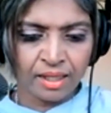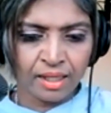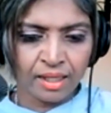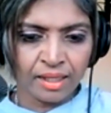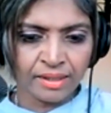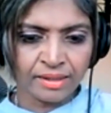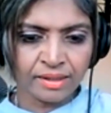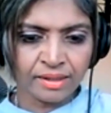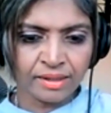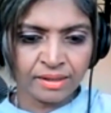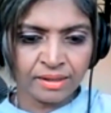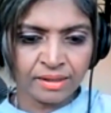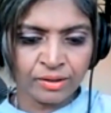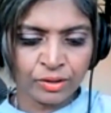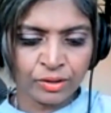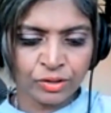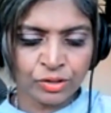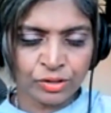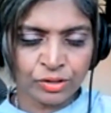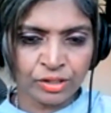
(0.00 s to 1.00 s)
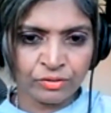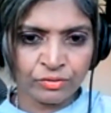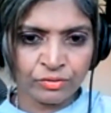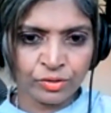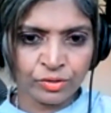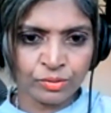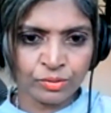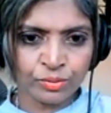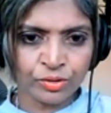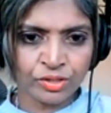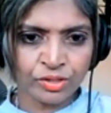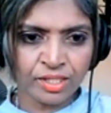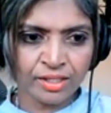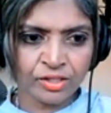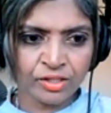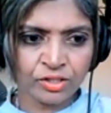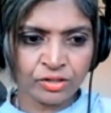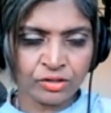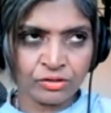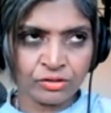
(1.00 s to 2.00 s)
are here to give you the
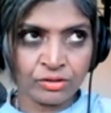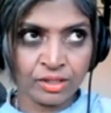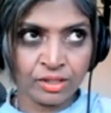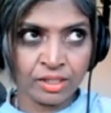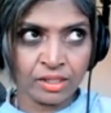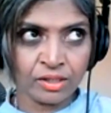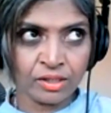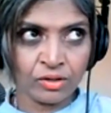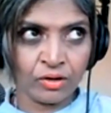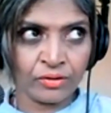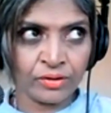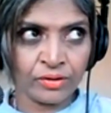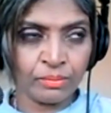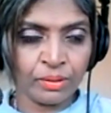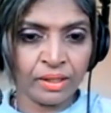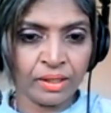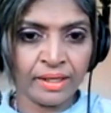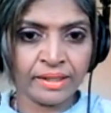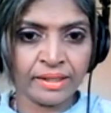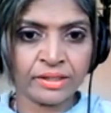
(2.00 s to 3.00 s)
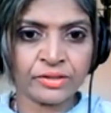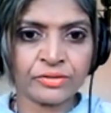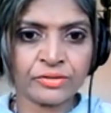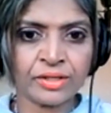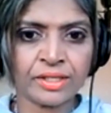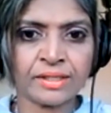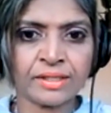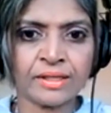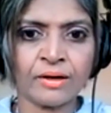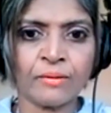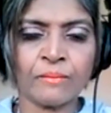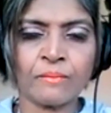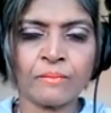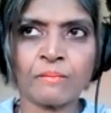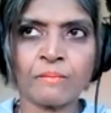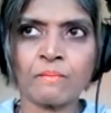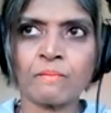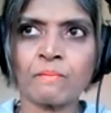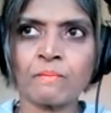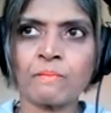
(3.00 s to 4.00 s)
protection you need on the planet right now.
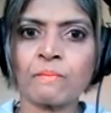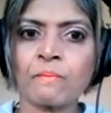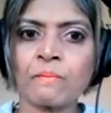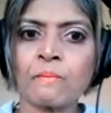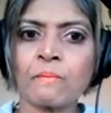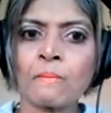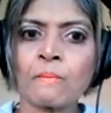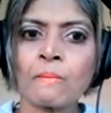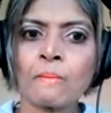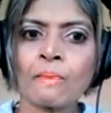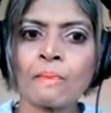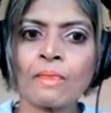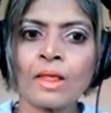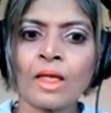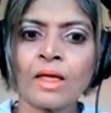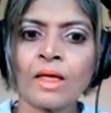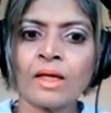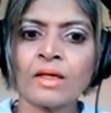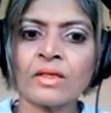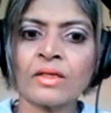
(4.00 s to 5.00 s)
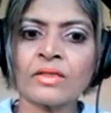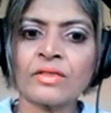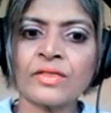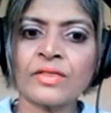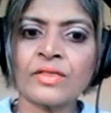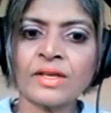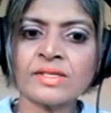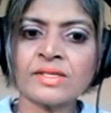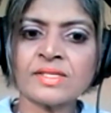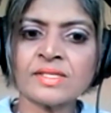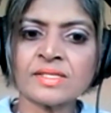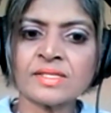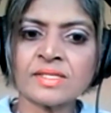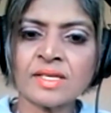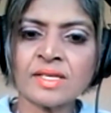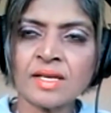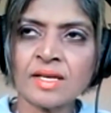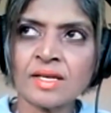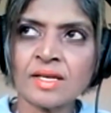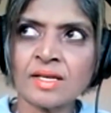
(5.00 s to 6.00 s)
They
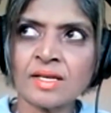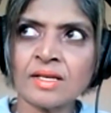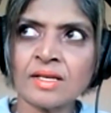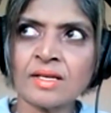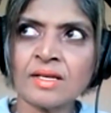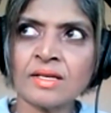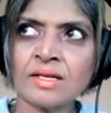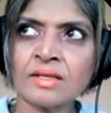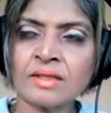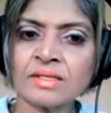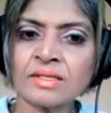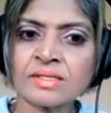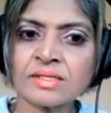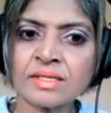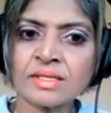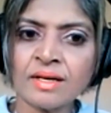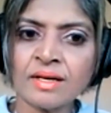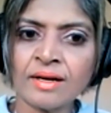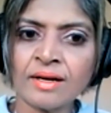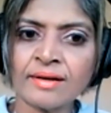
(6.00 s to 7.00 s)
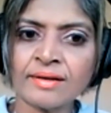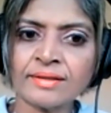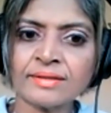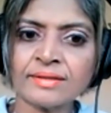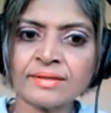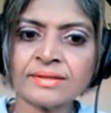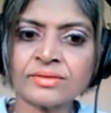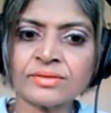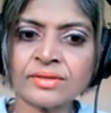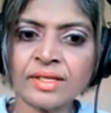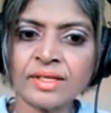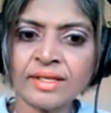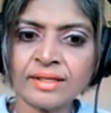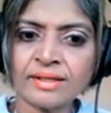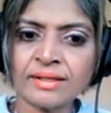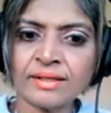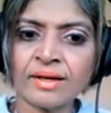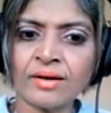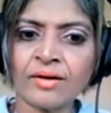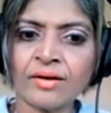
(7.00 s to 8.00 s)
stay in the stars right
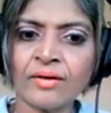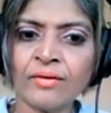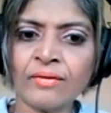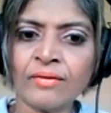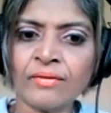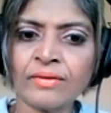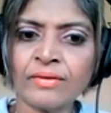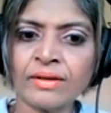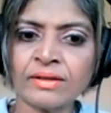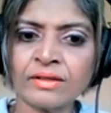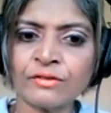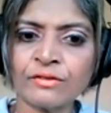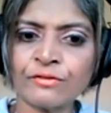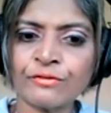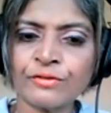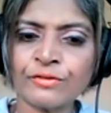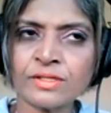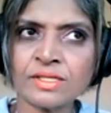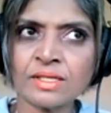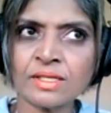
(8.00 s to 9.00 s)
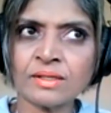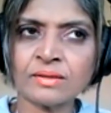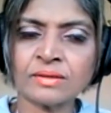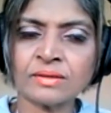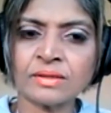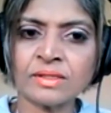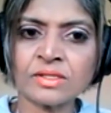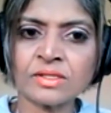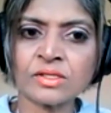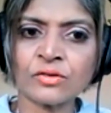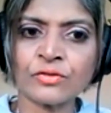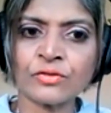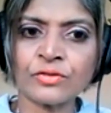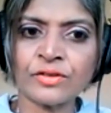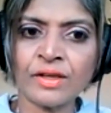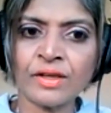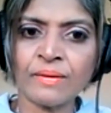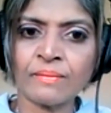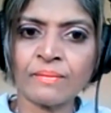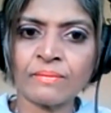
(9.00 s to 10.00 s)
now, in the physicalness of
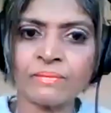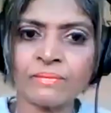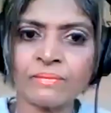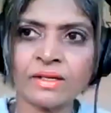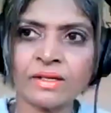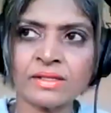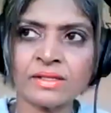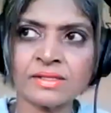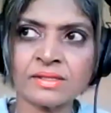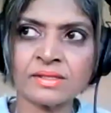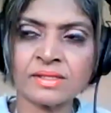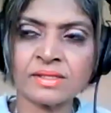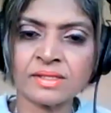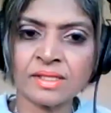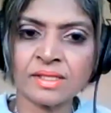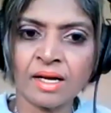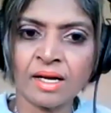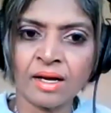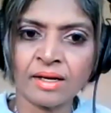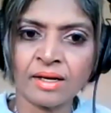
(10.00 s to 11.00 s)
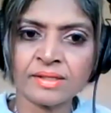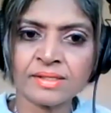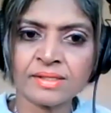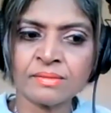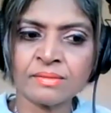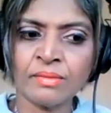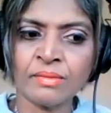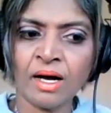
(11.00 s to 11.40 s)
them, that is the stars.